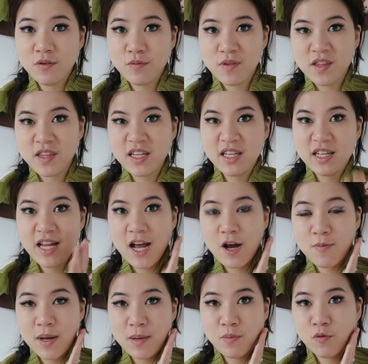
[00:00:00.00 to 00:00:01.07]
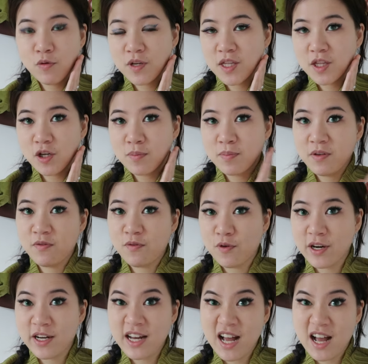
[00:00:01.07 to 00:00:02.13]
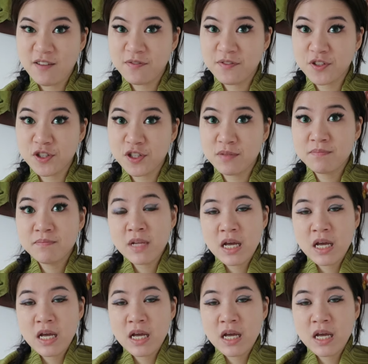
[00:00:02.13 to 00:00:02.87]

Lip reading: You've seen how my pores look before and after.